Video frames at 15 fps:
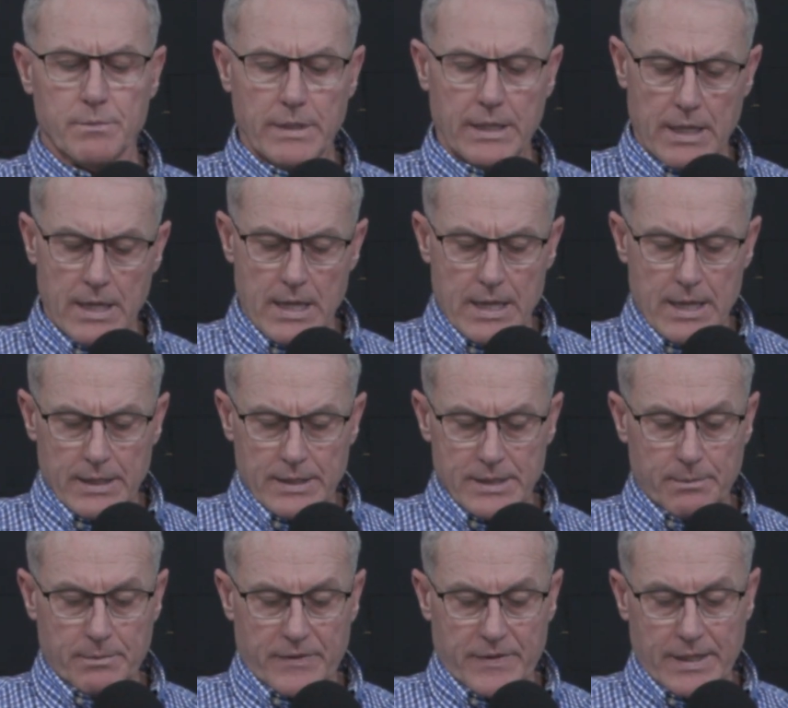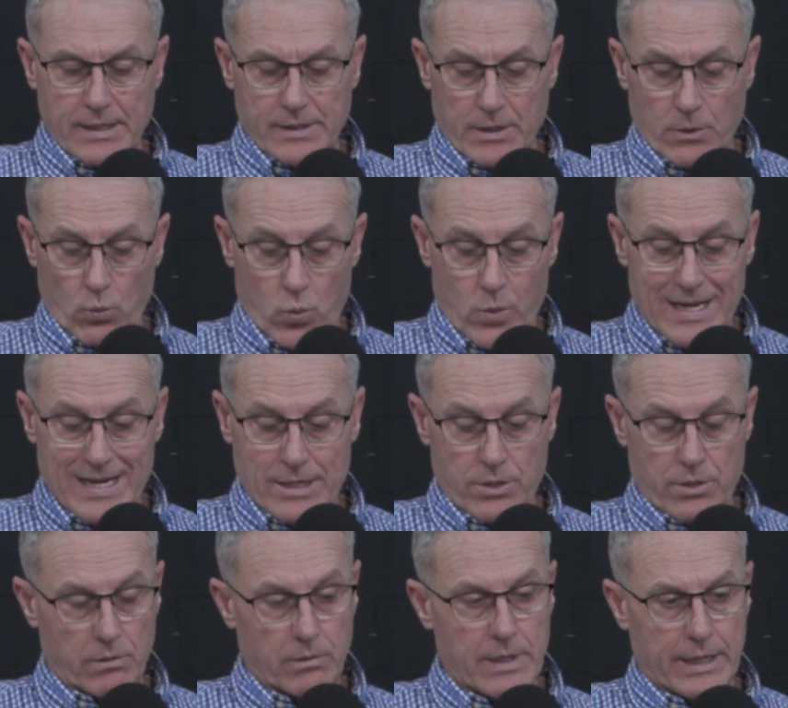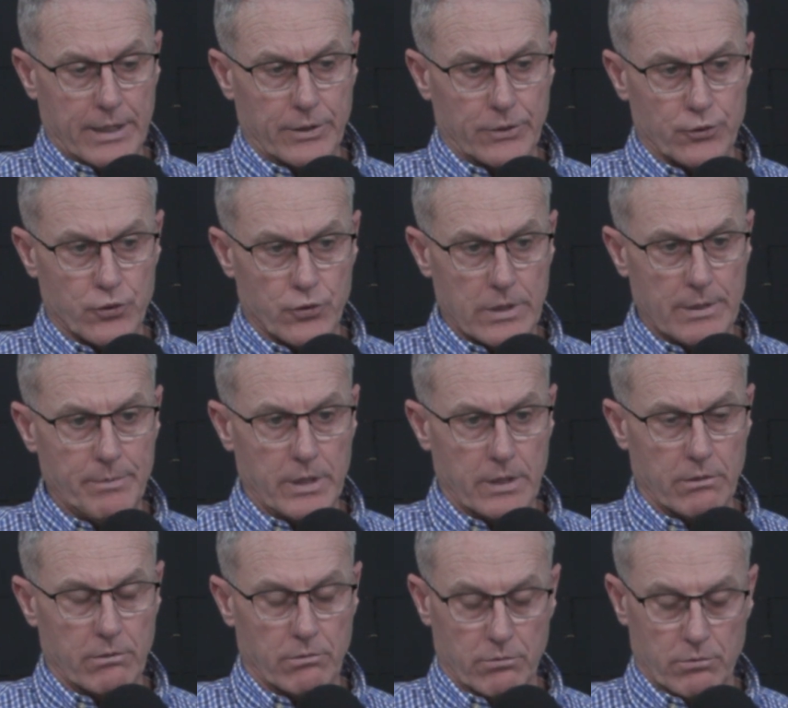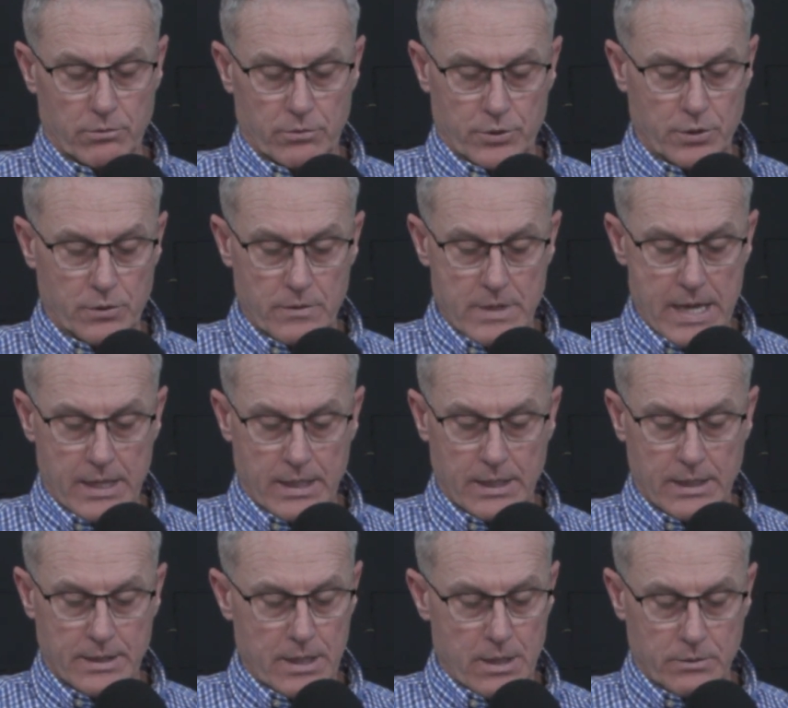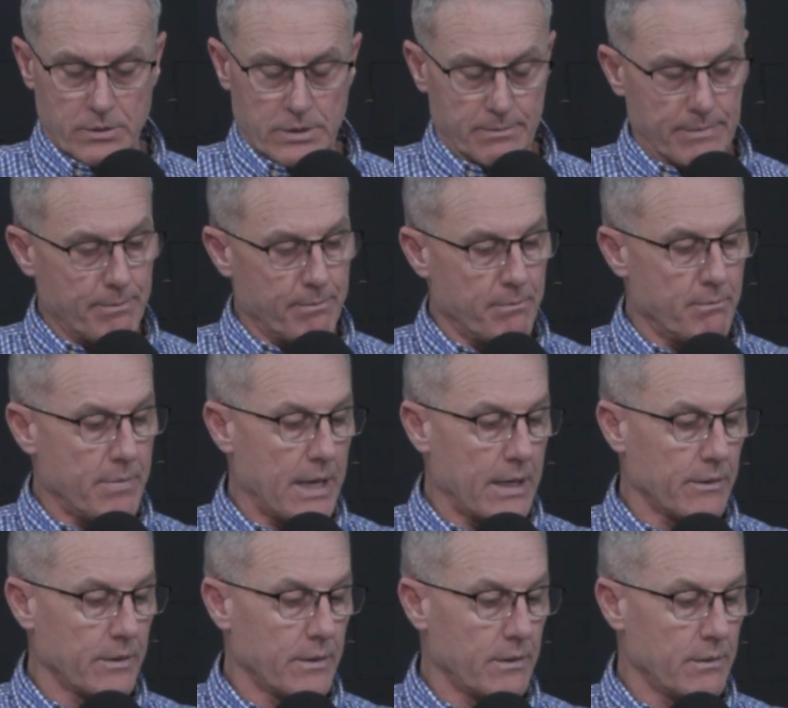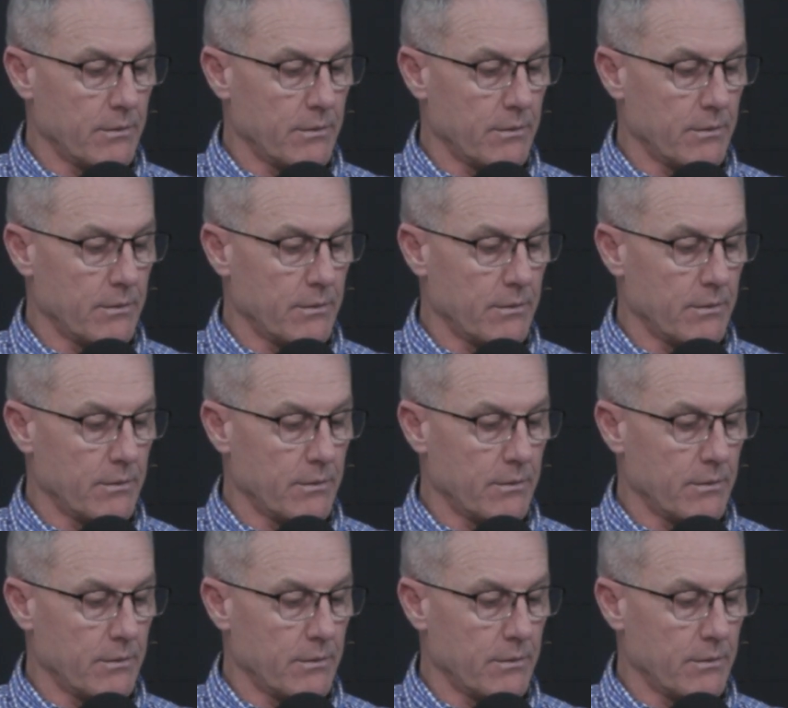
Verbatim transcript: But some of the things that we do that contribute to that, and he talks about